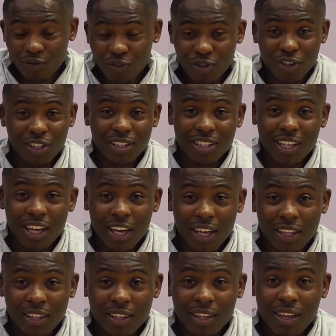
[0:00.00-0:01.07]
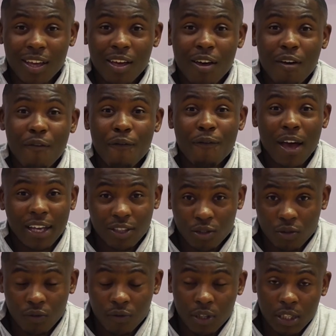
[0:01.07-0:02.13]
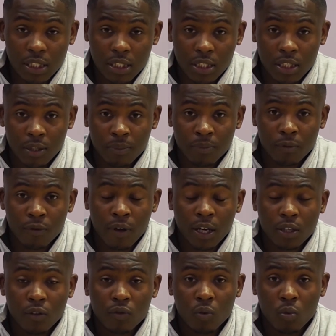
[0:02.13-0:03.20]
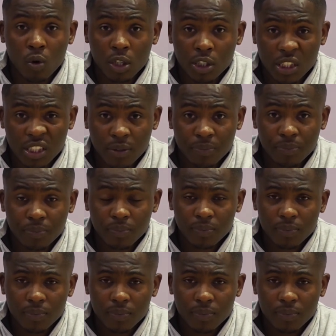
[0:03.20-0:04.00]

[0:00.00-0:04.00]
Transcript: If you got to the end, thank you for listening. Thank you for watching.